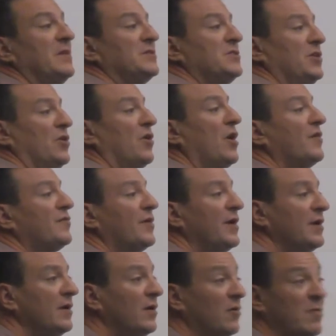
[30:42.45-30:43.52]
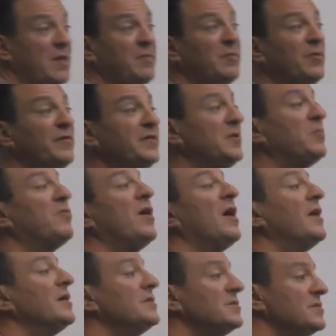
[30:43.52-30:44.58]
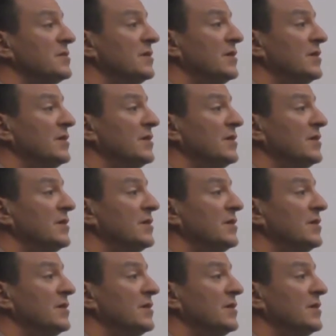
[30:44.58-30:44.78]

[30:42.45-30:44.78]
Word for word: else that you're offering or maybe move into products.